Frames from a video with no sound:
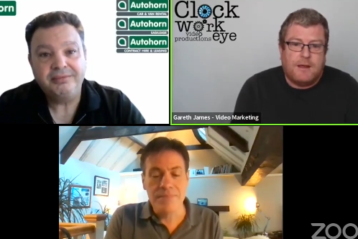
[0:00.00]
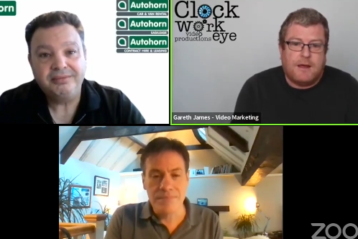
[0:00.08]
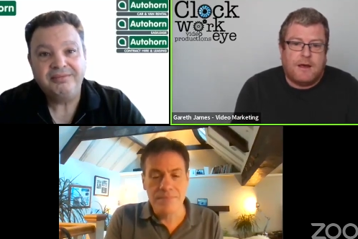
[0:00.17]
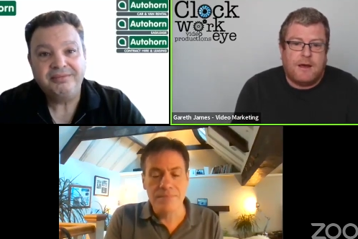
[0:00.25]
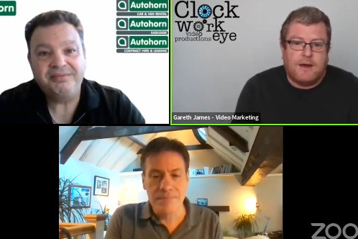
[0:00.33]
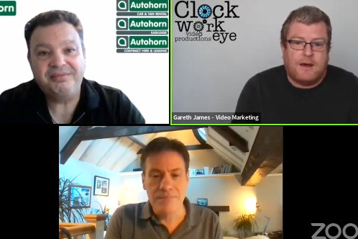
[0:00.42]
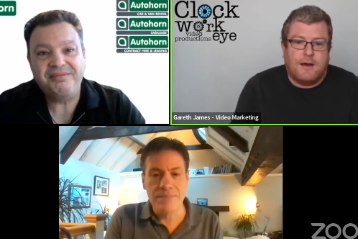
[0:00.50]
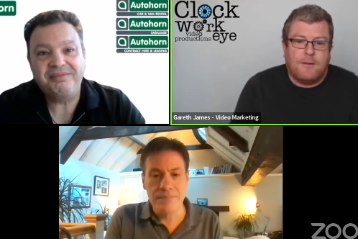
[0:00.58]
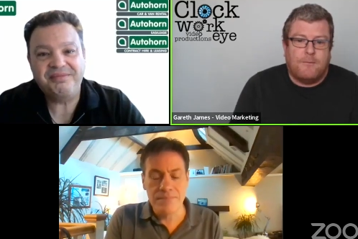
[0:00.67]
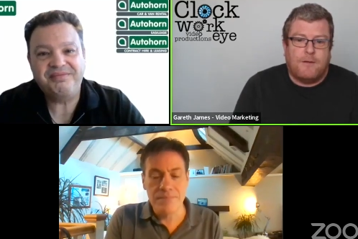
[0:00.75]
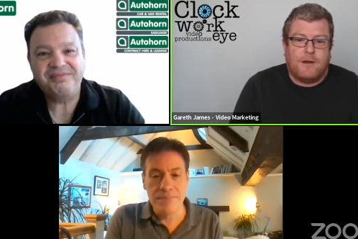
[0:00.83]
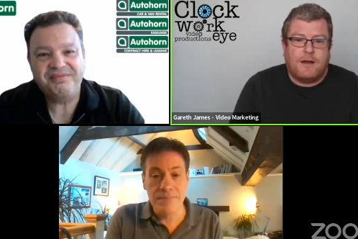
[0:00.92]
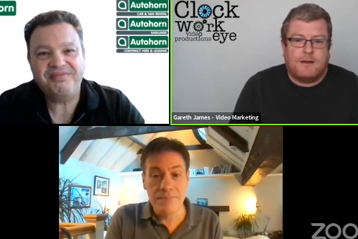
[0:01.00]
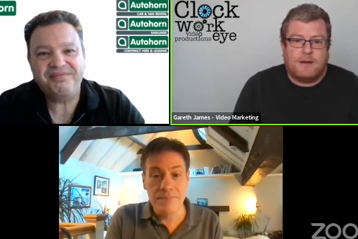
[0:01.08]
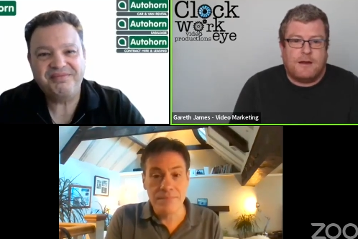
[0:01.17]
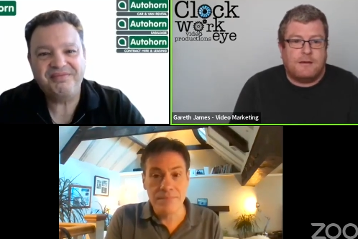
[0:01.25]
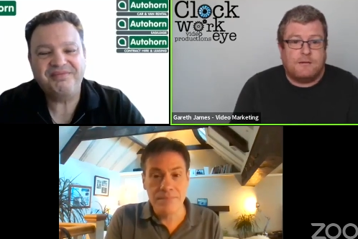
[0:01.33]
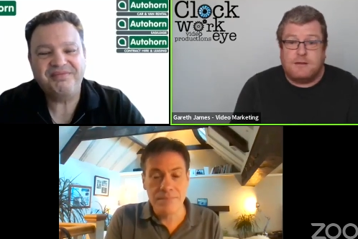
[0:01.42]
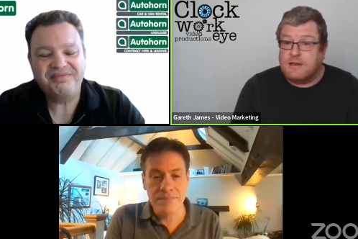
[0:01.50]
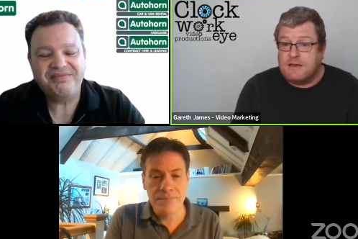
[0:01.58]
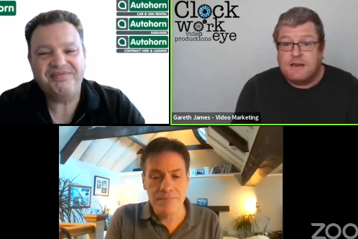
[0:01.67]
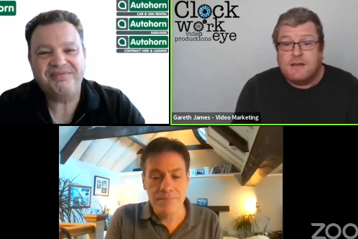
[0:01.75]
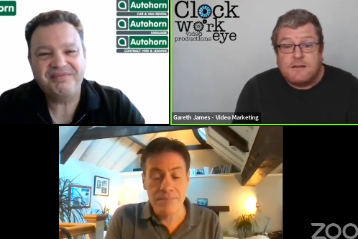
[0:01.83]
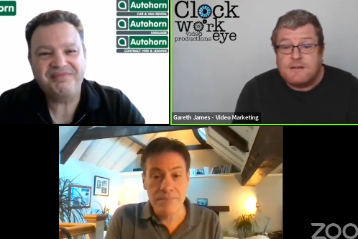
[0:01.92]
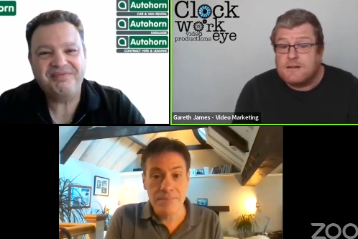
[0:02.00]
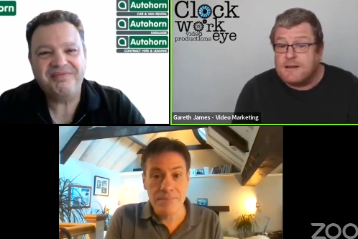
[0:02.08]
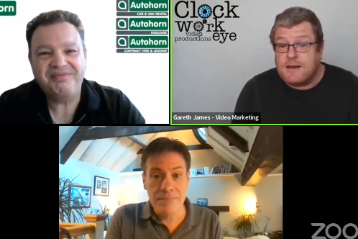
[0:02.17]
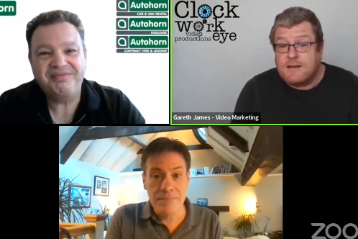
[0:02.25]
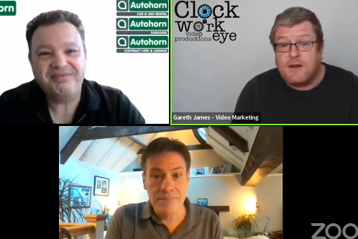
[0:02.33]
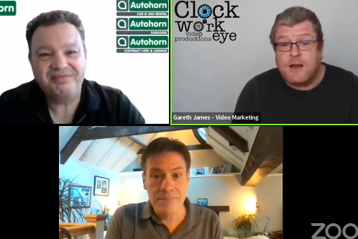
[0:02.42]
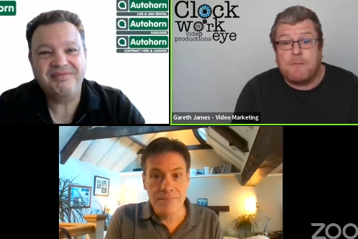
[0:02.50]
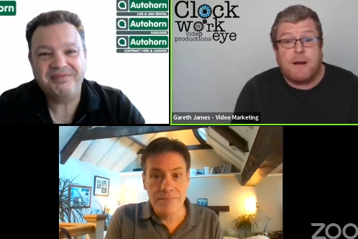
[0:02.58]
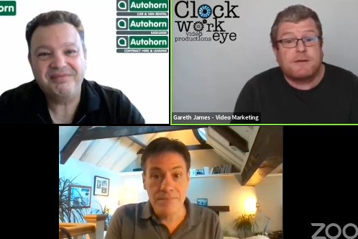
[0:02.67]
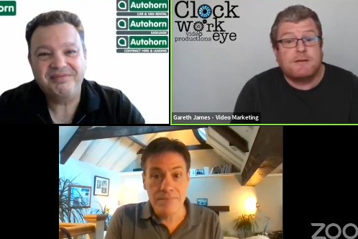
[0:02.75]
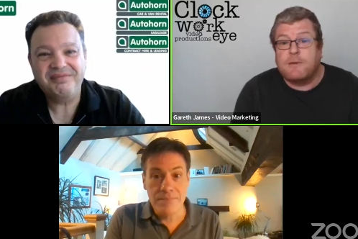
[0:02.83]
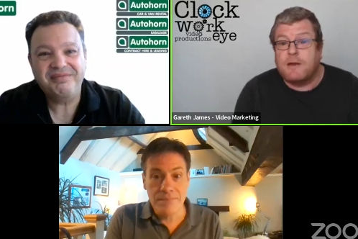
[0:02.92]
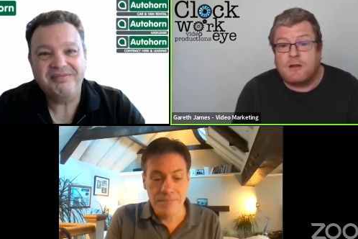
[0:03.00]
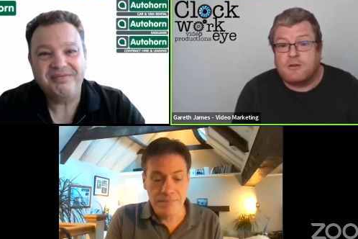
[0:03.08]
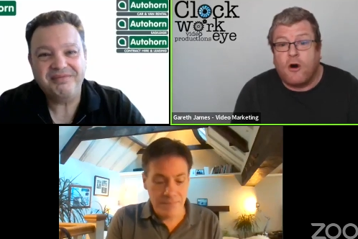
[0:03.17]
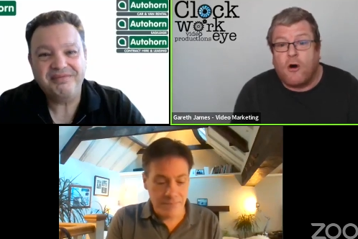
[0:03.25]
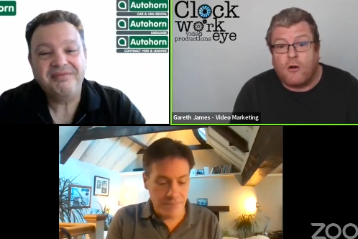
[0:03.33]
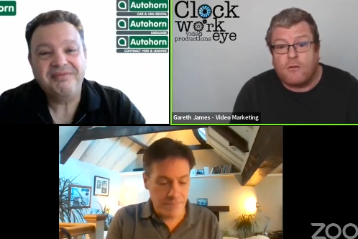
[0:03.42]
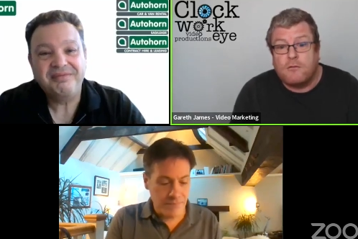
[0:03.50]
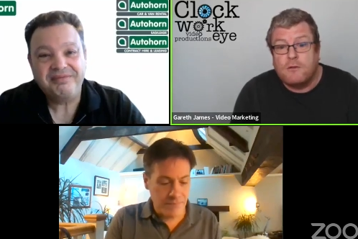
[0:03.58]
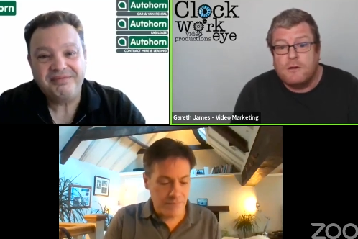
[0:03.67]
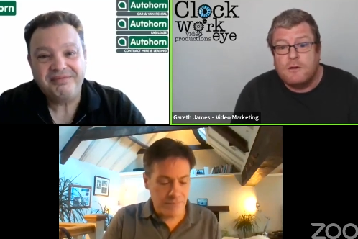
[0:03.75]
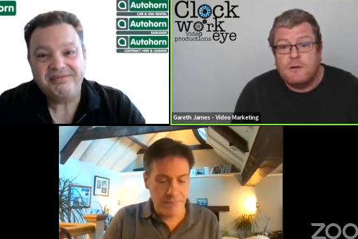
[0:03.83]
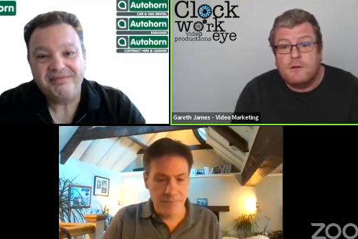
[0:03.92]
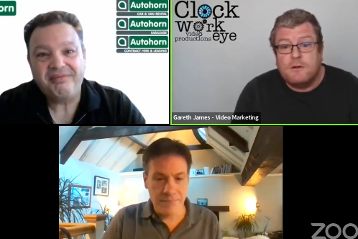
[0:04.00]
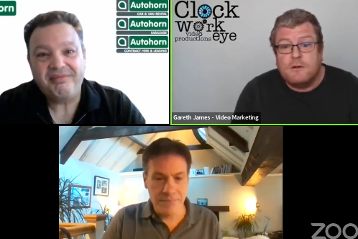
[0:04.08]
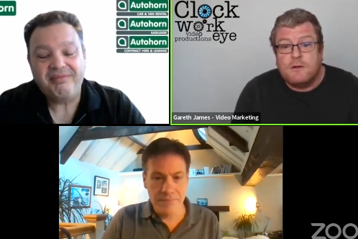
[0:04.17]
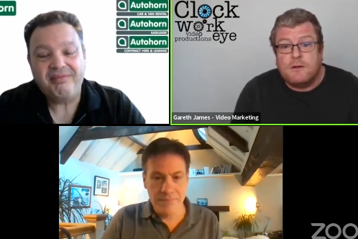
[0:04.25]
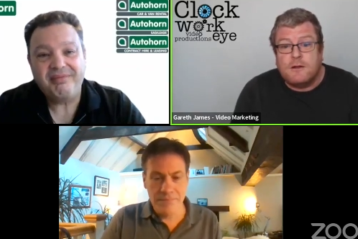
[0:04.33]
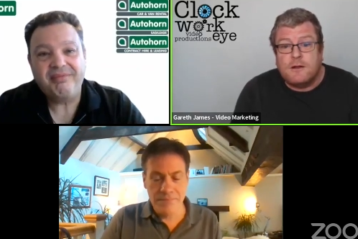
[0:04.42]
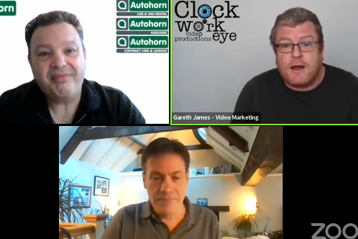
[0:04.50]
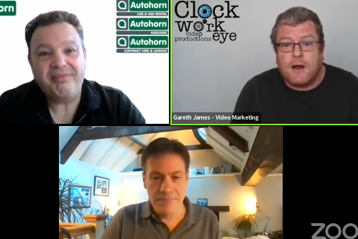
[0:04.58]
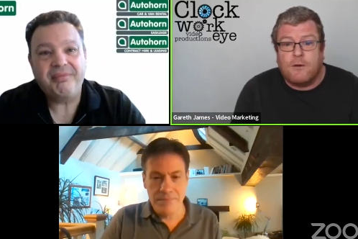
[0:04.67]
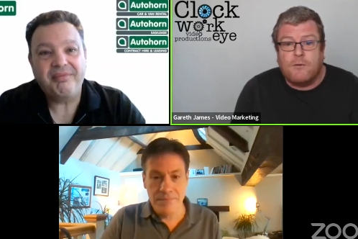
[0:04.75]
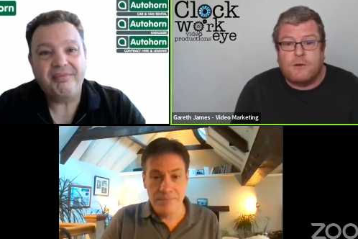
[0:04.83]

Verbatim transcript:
Speaker 1: Um, and and he didn't. He didn't even come back to me at all. Now,